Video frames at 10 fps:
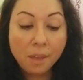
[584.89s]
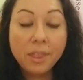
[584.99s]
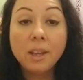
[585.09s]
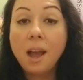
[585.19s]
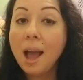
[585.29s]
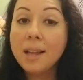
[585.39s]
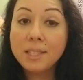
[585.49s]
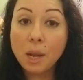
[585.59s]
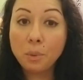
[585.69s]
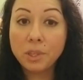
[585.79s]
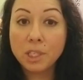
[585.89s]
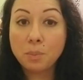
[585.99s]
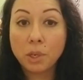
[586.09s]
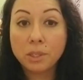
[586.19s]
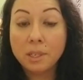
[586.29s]
the contact with this
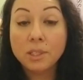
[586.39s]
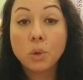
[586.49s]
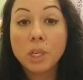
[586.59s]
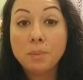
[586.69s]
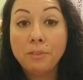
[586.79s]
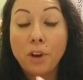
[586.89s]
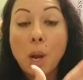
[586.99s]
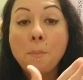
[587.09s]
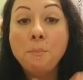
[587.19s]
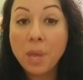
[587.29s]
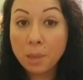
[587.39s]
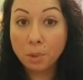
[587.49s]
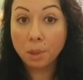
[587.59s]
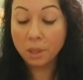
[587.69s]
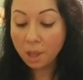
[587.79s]
person is going to be very
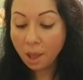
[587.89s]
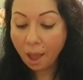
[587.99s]
minimal